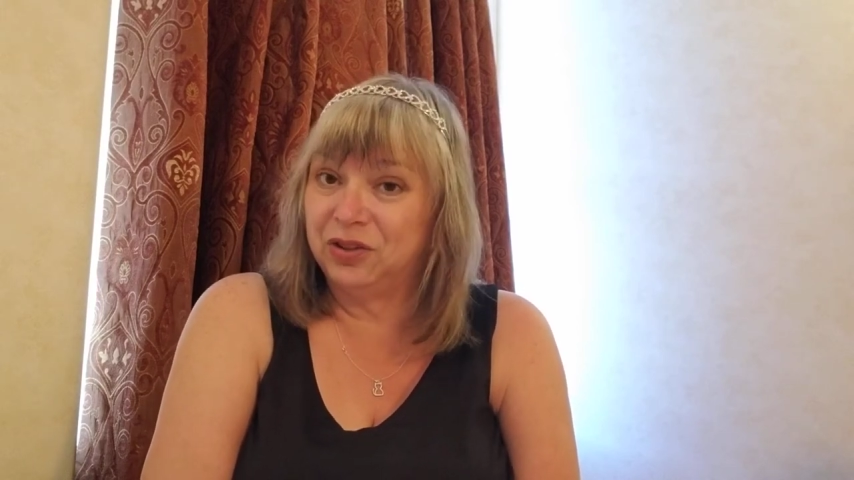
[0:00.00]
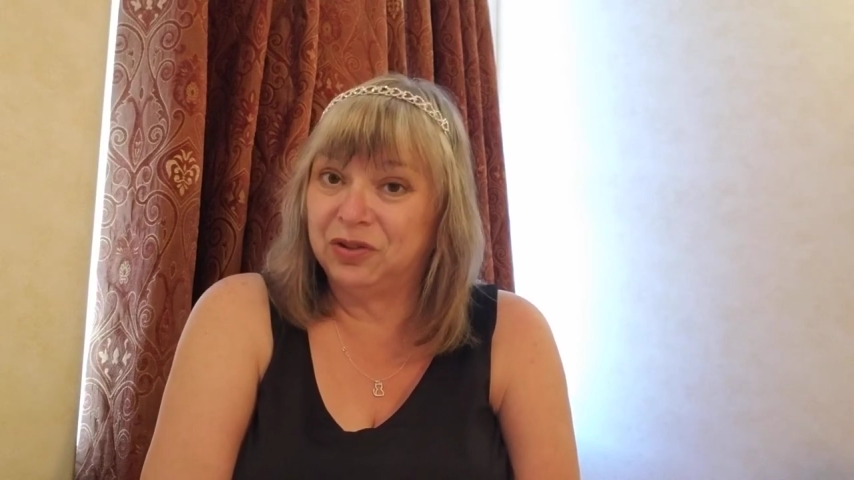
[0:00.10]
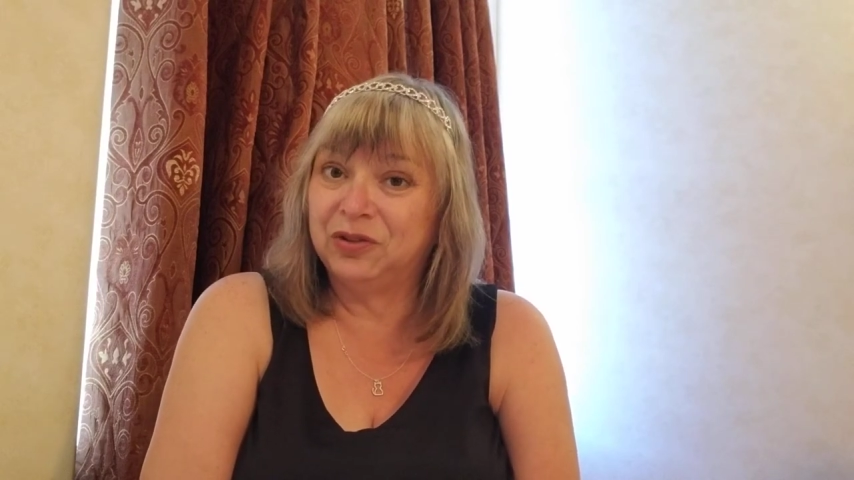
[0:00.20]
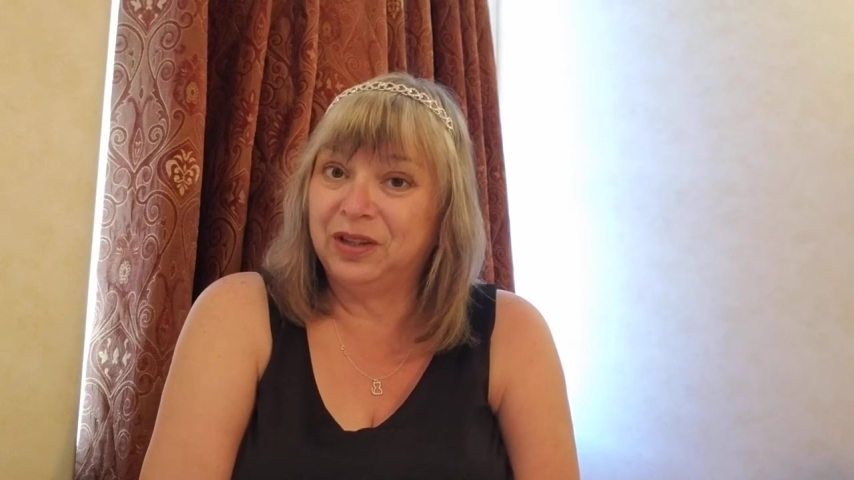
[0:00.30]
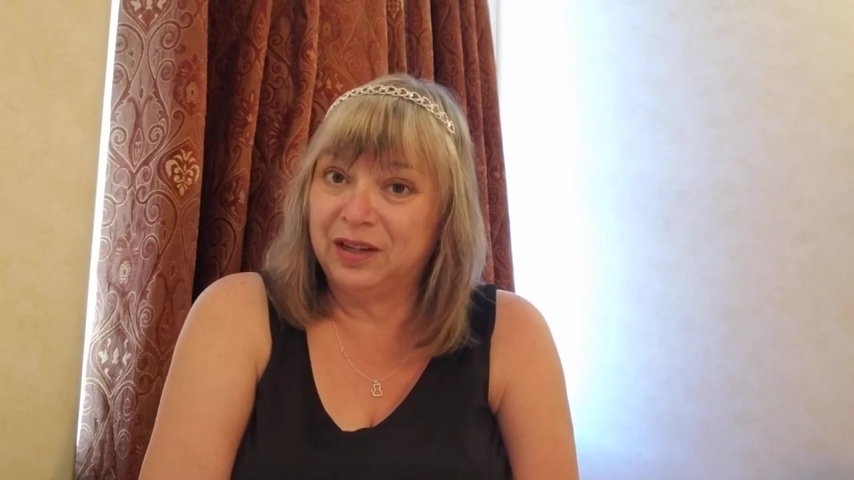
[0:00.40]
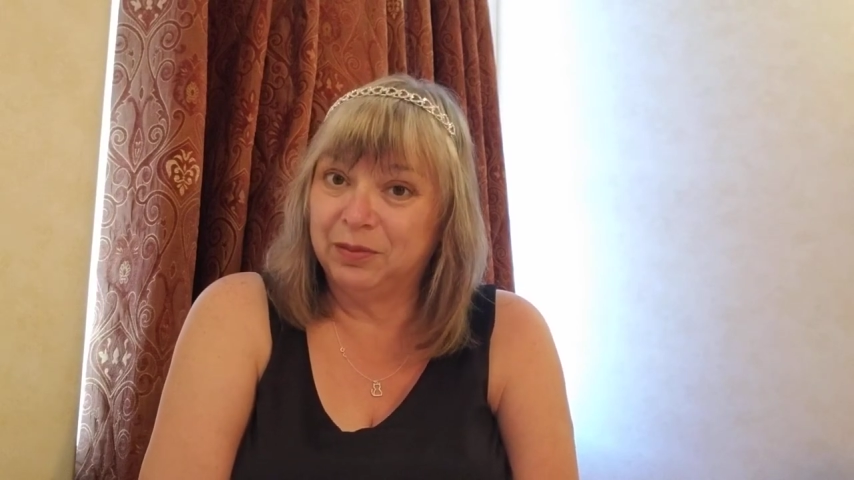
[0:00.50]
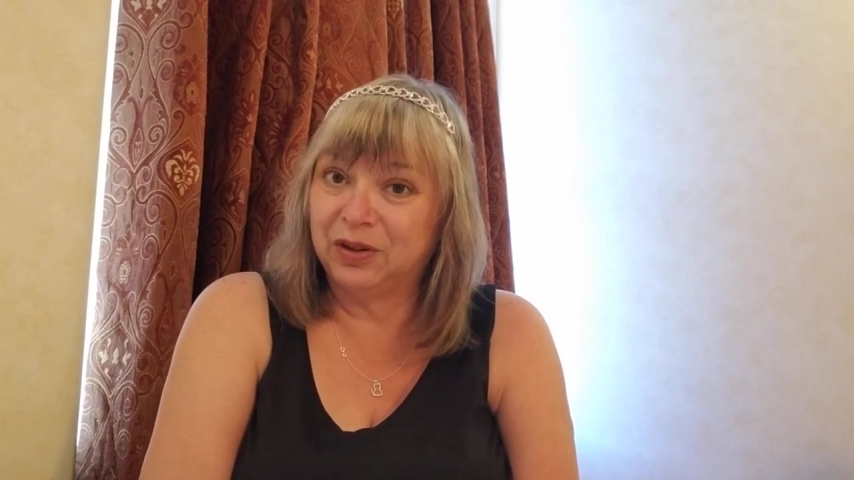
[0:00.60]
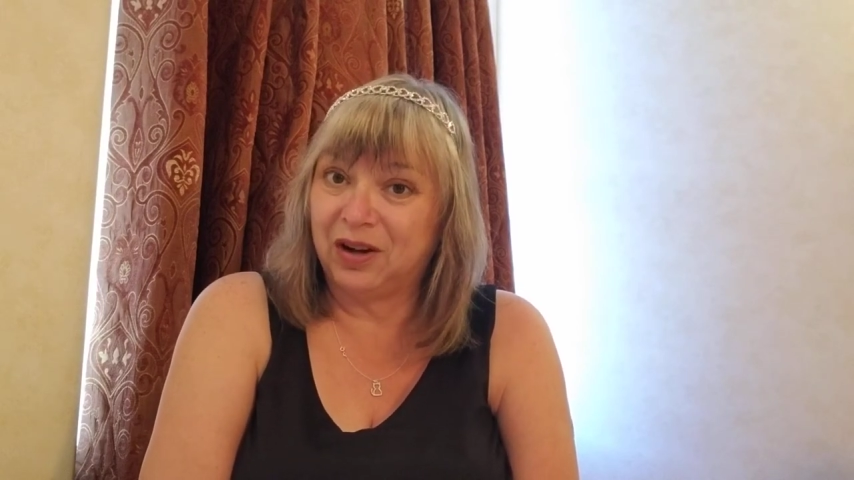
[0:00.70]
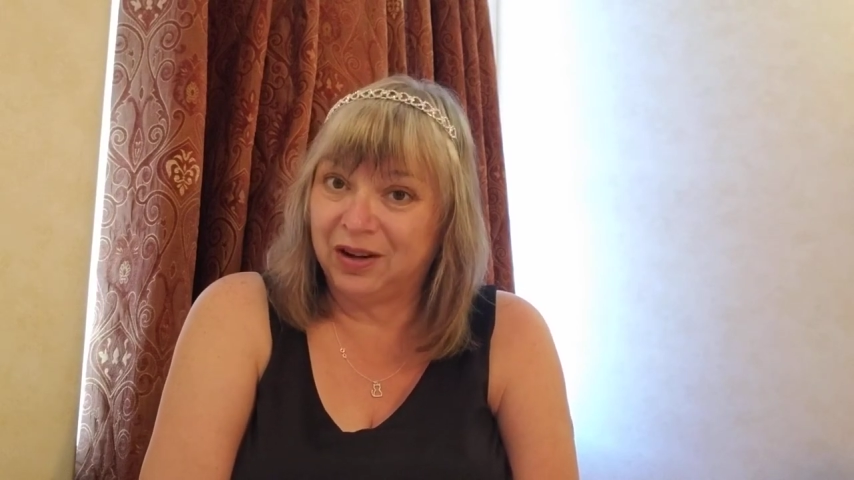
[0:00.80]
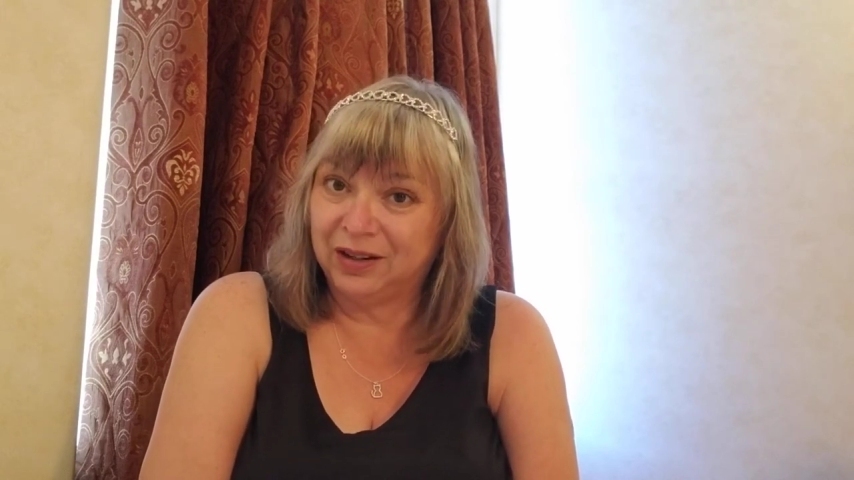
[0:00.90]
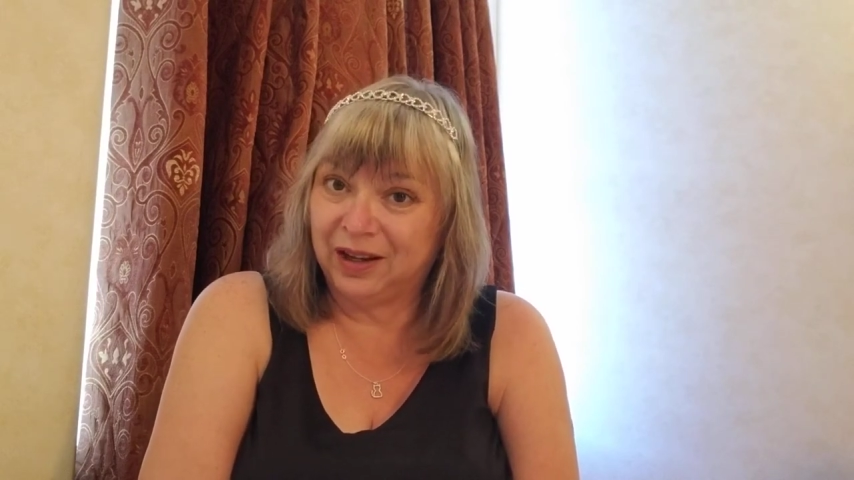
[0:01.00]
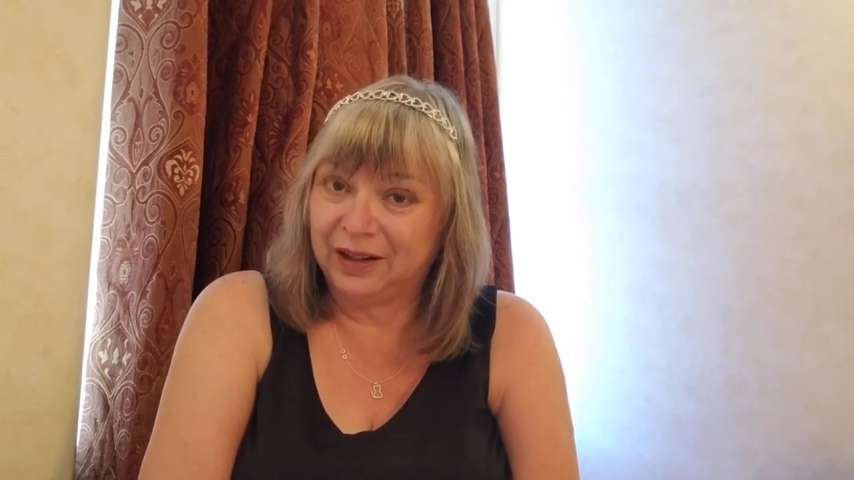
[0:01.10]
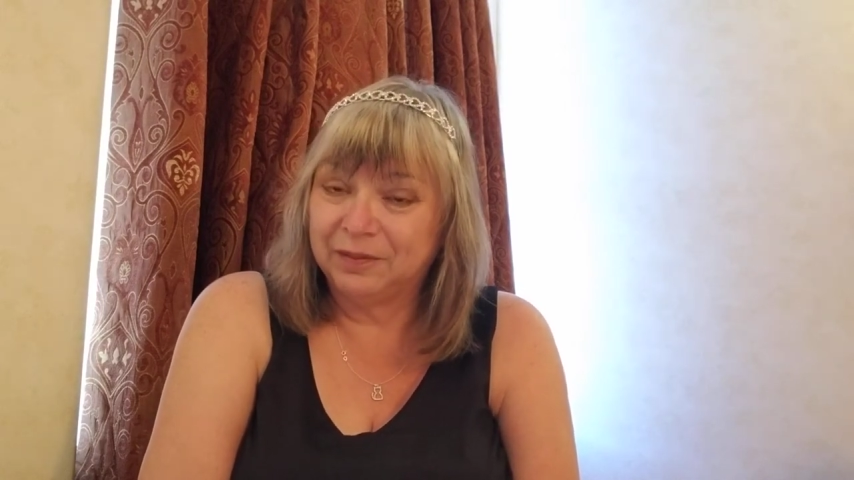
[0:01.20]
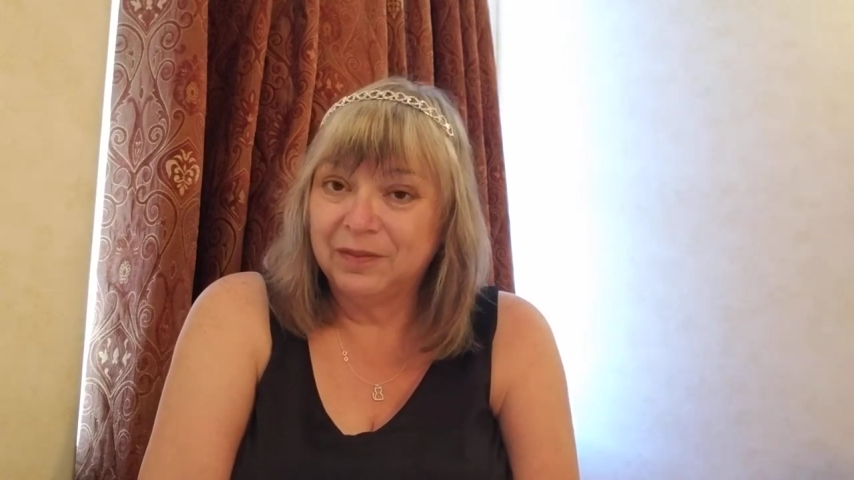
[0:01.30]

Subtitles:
you do need to book online.